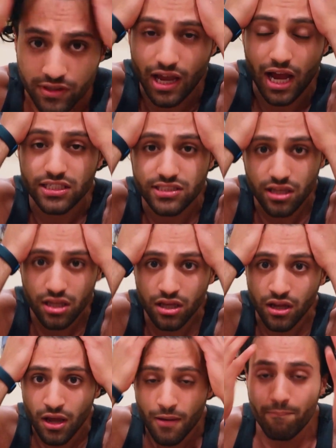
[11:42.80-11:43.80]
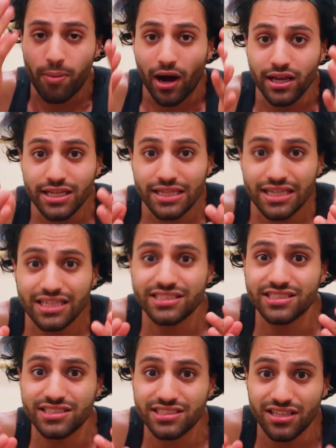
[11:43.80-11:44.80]
Guys, Bonnie
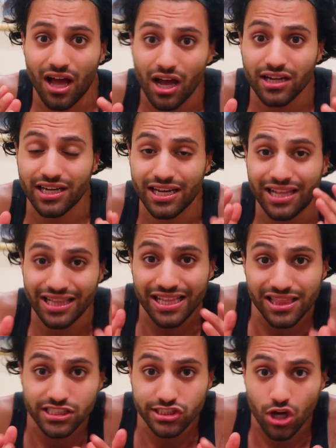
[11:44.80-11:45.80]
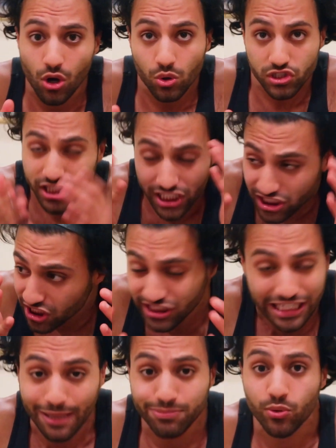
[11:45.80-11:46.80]
is not gonna let this go. She
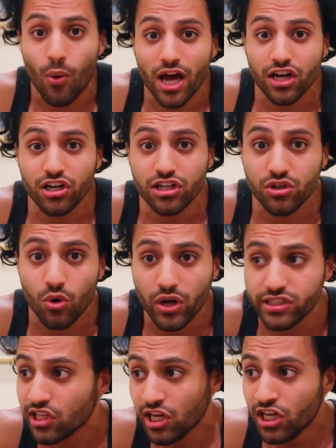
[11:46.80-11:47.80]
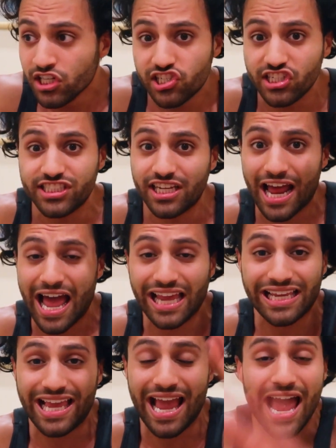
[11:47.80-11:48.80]
just keeps wanting her toys. She said, I
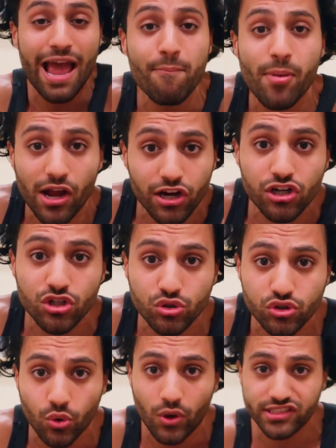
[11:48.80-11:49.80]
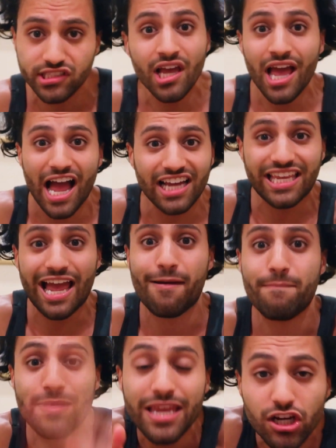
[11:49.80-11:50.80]
can't buy her new toys. I
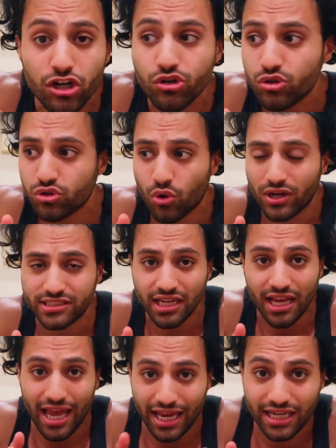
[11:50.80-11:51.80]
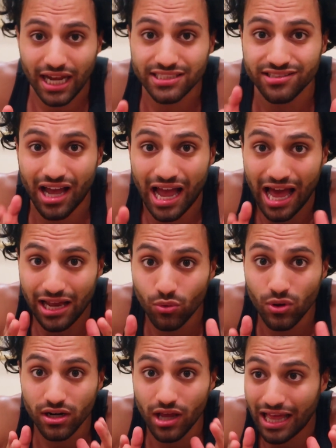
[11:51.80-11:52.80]
can't make her new toys. And guys, I
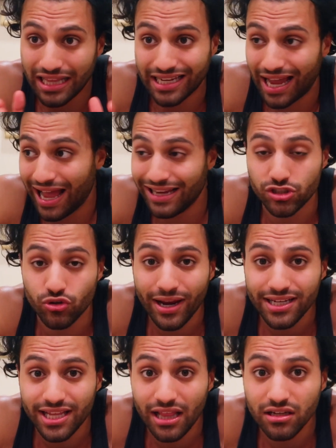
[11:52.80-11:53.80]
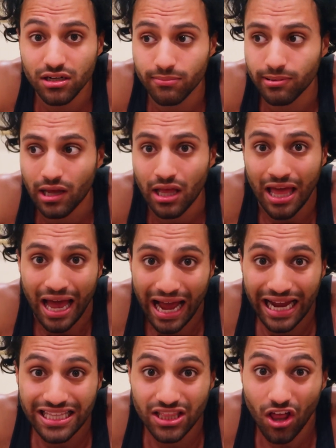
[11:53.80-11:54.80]
don't wanna, like, I tried telling you about,
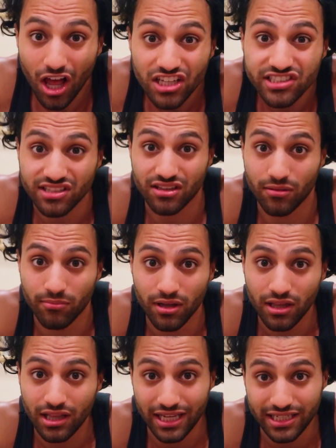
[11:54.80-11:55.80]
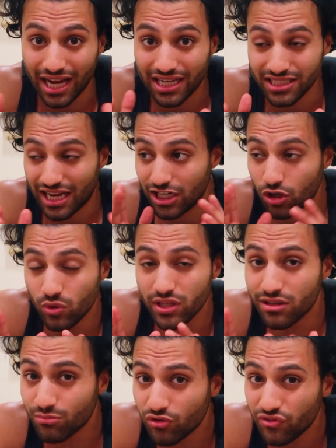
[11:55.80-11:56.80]
I lost them. Like, guys, I know
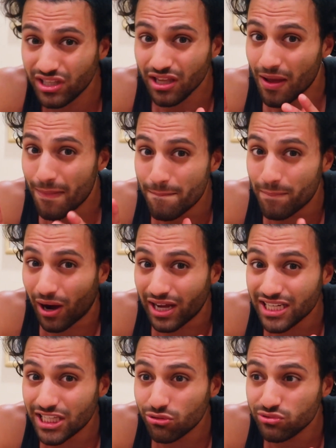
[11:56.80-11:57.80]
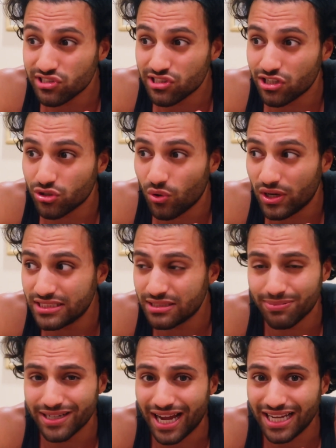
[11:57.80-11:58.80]
in the movie, Bonnie loses her toys,
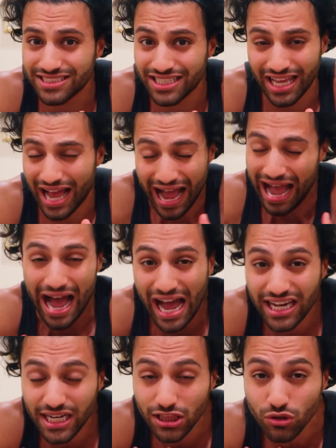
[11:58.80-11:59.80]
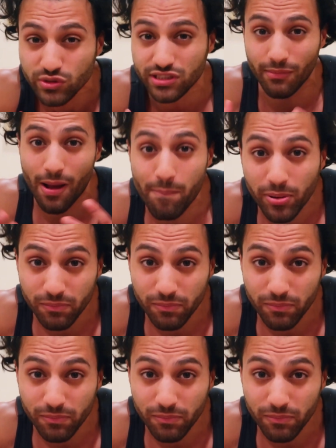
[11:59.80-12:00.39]
but guys, I didn't lose them on